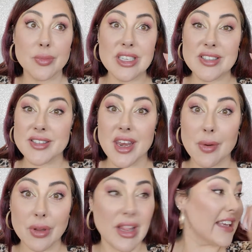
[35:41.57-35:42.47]
So when it's
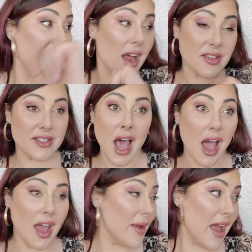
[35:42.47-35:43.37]
sunny, we're like, get outside.